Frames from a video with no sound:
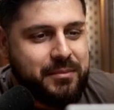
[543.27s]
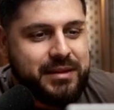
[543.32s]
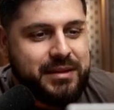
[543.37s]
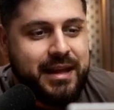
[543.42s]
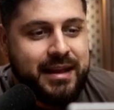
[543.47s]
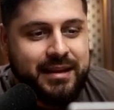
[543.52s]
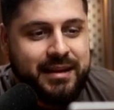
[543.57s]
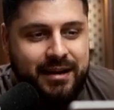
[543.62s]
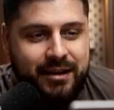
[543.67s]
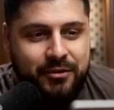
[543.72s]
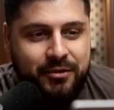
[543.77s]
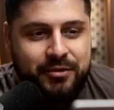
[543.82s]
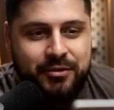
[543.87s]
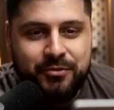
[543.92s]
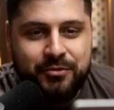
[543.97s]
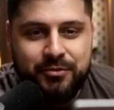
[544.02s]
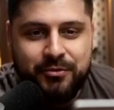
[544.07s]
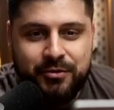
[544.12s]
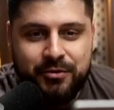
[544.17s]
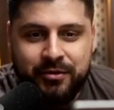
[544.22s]
but anyhow,
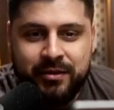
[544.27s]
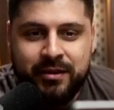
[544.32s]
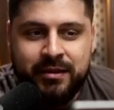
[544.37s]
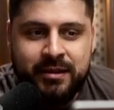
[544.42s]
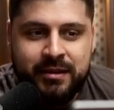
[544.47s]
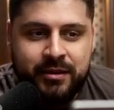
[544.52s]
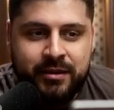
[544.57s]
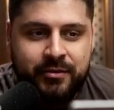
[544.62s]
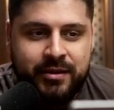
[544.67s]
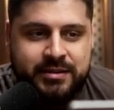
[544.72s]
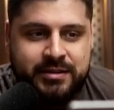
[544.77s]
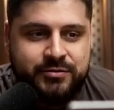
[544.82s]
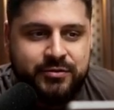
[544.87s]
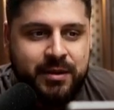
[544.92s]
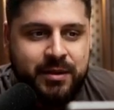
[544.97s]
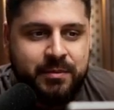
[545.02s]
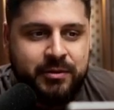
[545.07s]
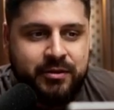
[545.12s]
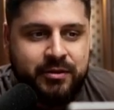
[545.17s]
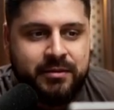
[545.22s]
you, you can integrate
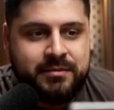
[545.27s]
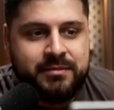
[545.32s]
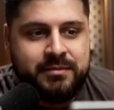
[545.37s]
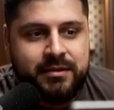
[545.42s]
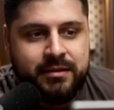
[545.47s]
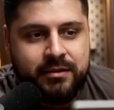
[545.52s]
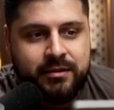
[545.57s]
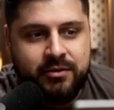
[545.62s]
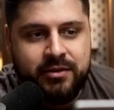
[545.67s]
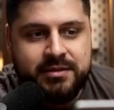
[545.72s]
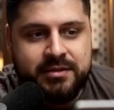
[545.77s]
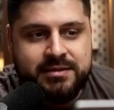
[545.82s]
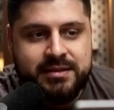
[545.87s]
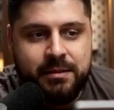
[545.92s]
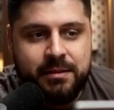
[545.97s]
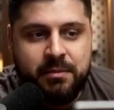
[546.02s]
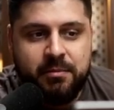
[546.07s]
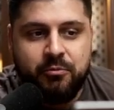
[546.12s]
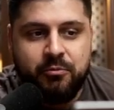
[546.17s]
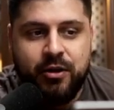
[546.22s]
Stripe and you can, uh, you can
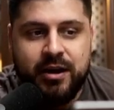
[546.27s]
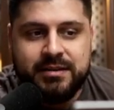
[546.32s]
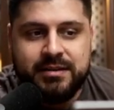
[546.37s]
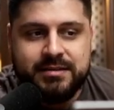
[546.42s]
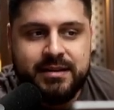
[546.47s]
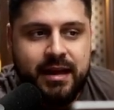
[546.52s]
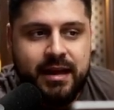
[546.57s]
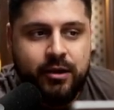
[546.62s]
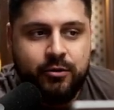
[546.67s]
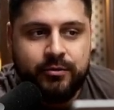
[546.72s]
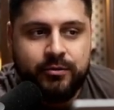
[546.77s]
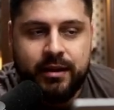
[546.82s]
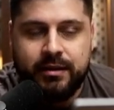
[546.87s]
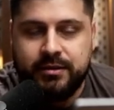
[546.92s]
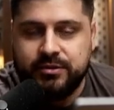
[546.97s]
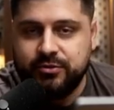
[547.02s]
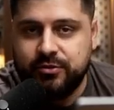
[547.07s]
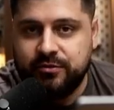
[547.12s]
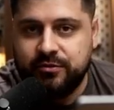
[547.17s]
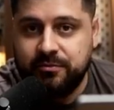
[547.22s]
slap a price tag on
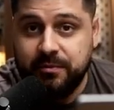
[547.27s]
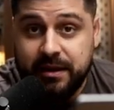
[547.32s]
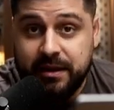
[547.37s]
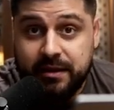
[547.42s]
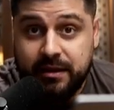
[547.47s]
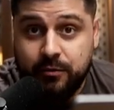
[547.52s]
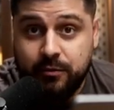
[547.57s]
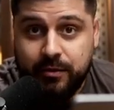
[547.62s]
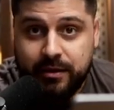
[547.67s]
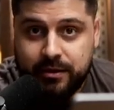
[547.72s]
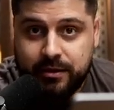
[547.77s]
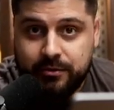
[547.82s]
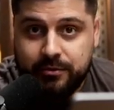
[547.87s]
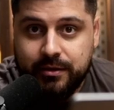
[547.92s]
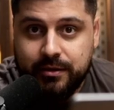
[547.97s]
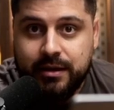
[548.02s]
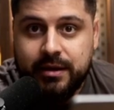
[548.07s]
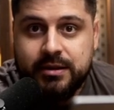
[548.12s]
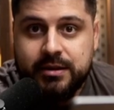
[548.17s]
any sort of meeting with you.